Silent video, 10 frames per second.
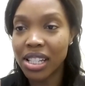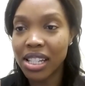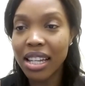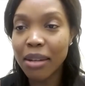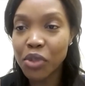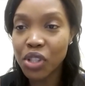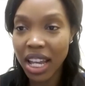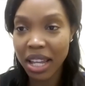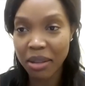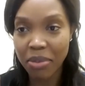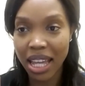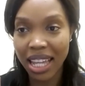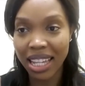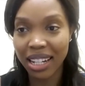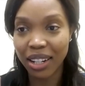TMJ
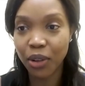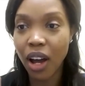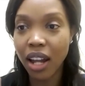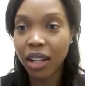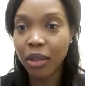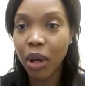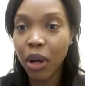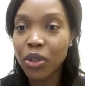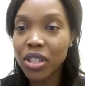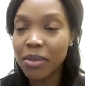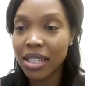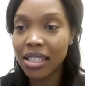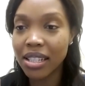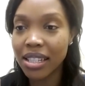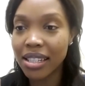pain, chronic
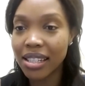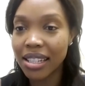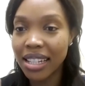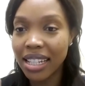post-meniscus